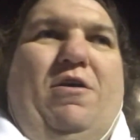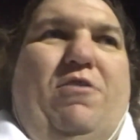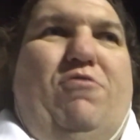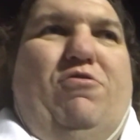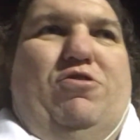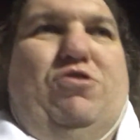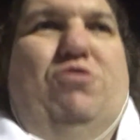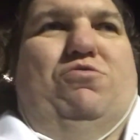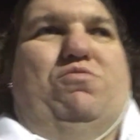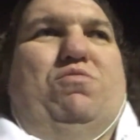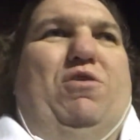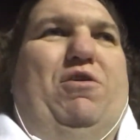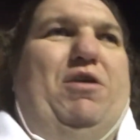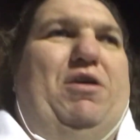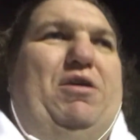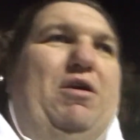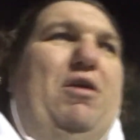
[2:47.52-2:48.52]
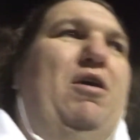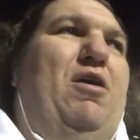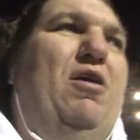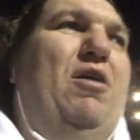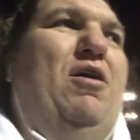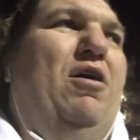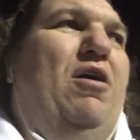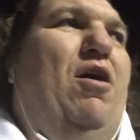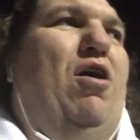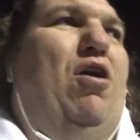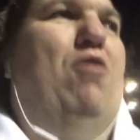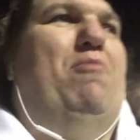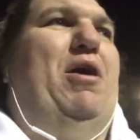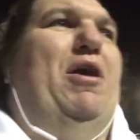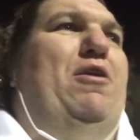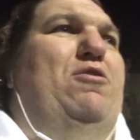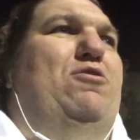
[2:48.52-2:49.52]
Christmas party. Our
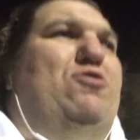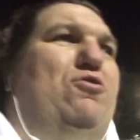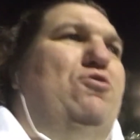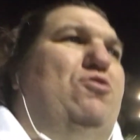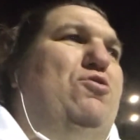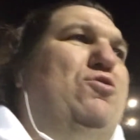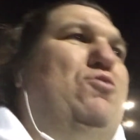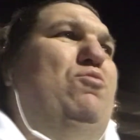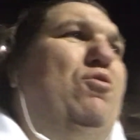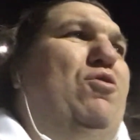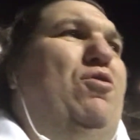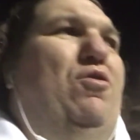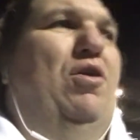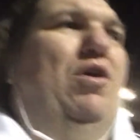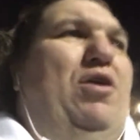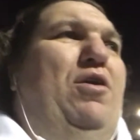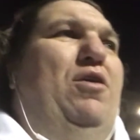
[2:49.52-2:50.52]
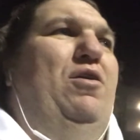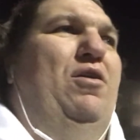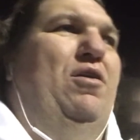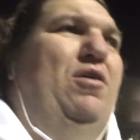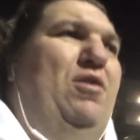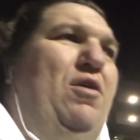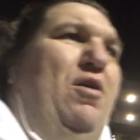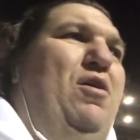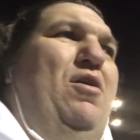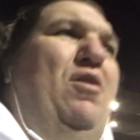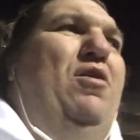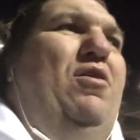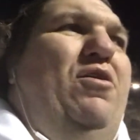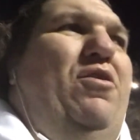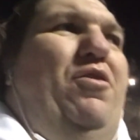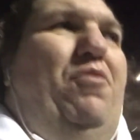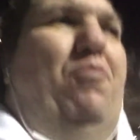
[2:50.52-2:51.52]
managers were uh,
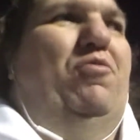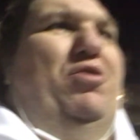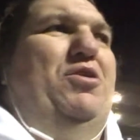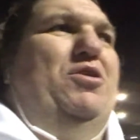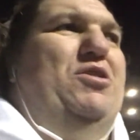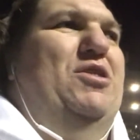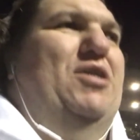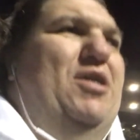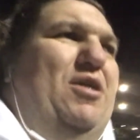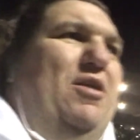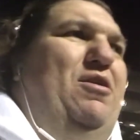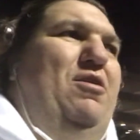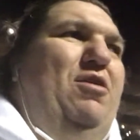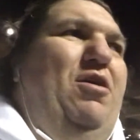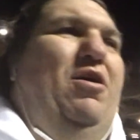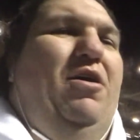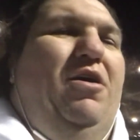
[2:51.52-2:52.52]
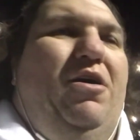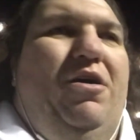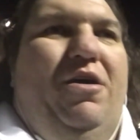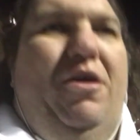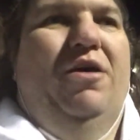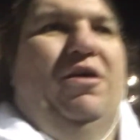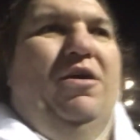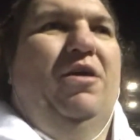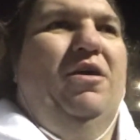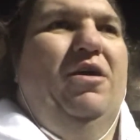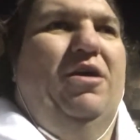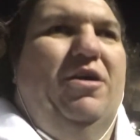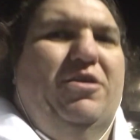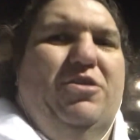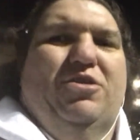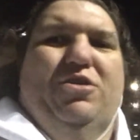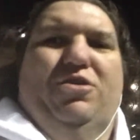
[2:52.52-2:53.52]
the ones that
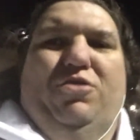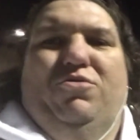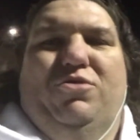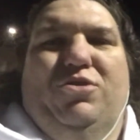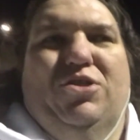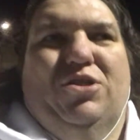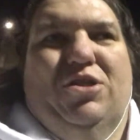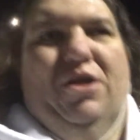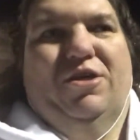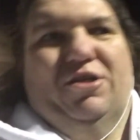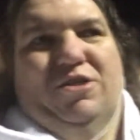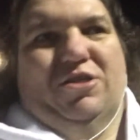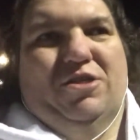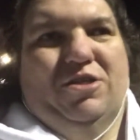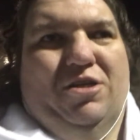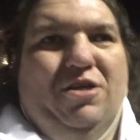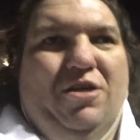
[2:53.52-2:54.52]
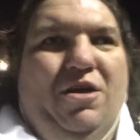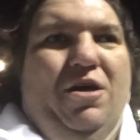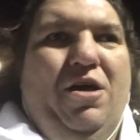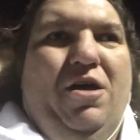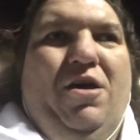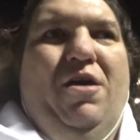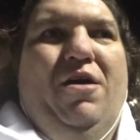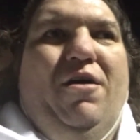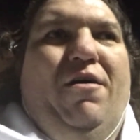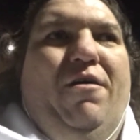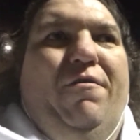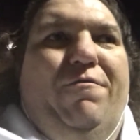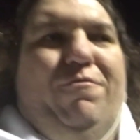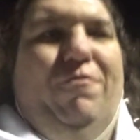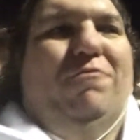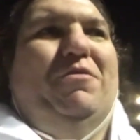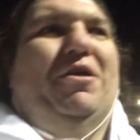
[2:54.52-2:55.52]
excused us
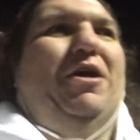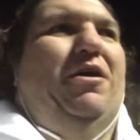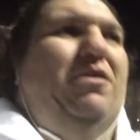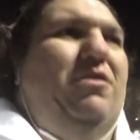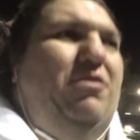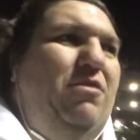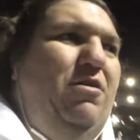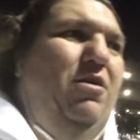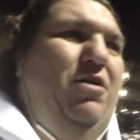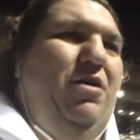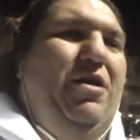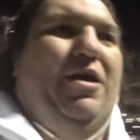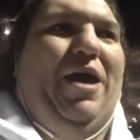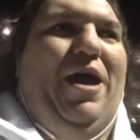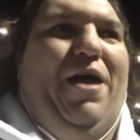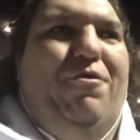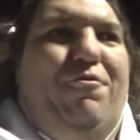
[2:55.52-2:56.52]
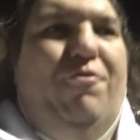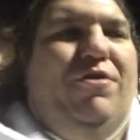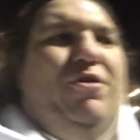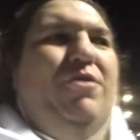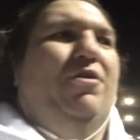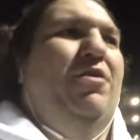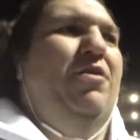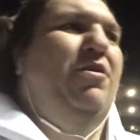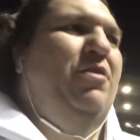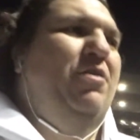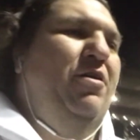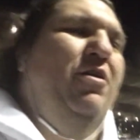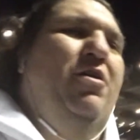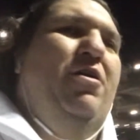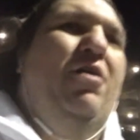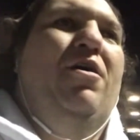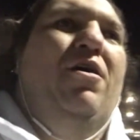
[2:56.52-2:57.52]
from that gathering.
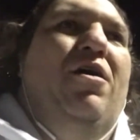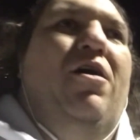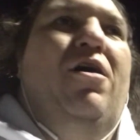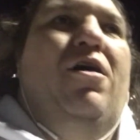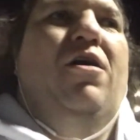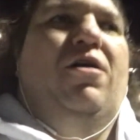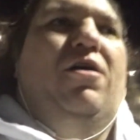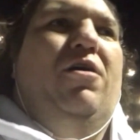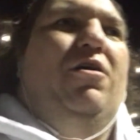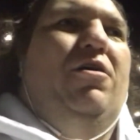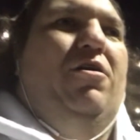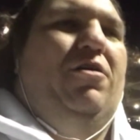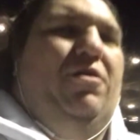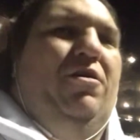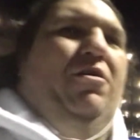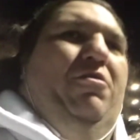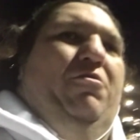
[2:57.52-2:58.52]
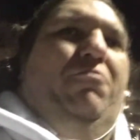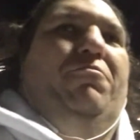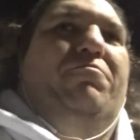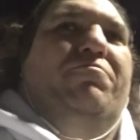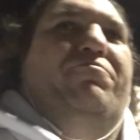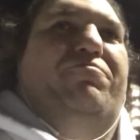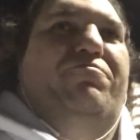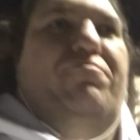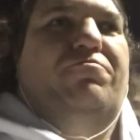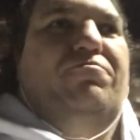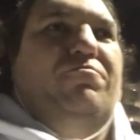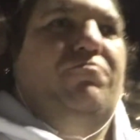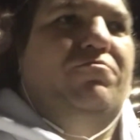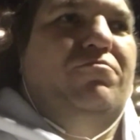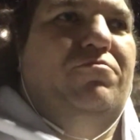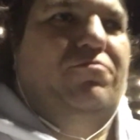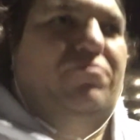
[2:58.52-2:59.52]
Um,
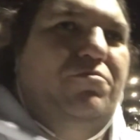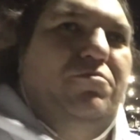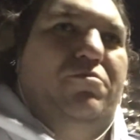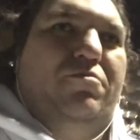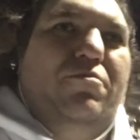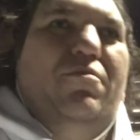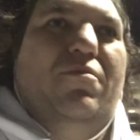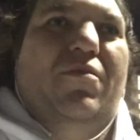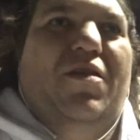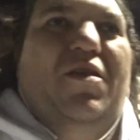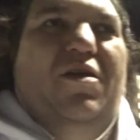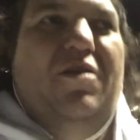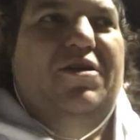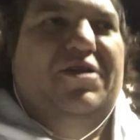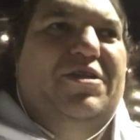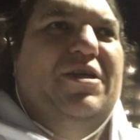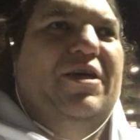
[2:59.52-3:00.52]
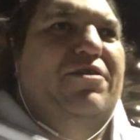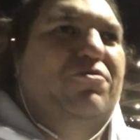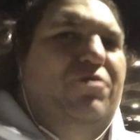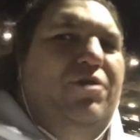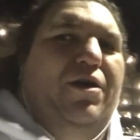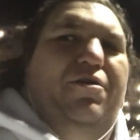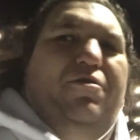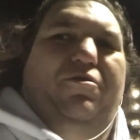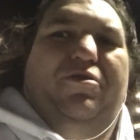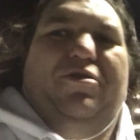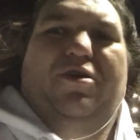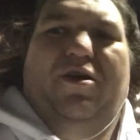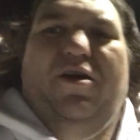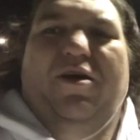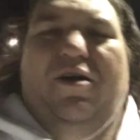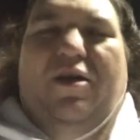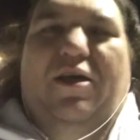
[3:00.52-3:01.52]
At least that's what I was
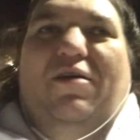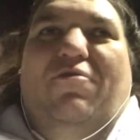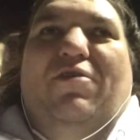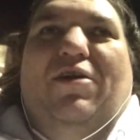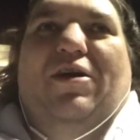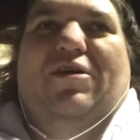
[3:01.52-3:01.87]
given